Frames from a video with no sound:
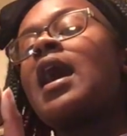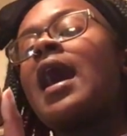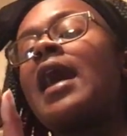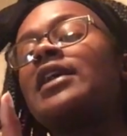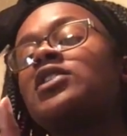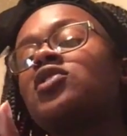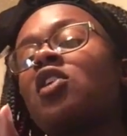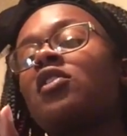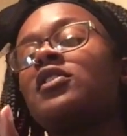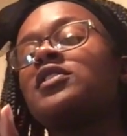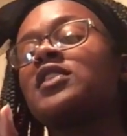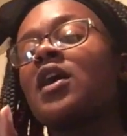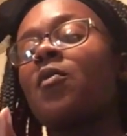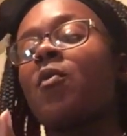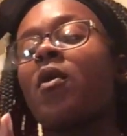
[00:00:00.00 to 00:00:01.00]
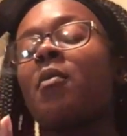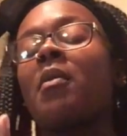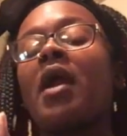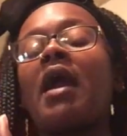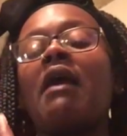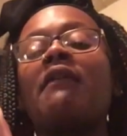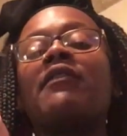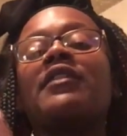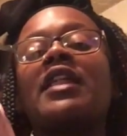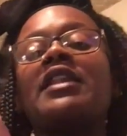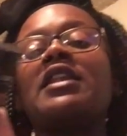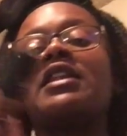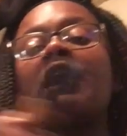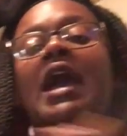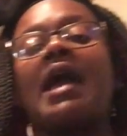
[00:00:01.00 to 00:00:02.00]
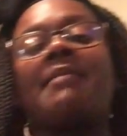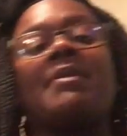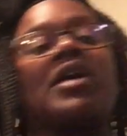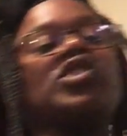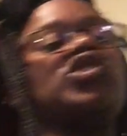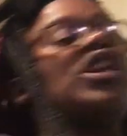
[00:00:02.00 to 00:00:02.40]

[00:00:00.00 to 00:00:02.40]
I saw this at Walmart, however, they did not have my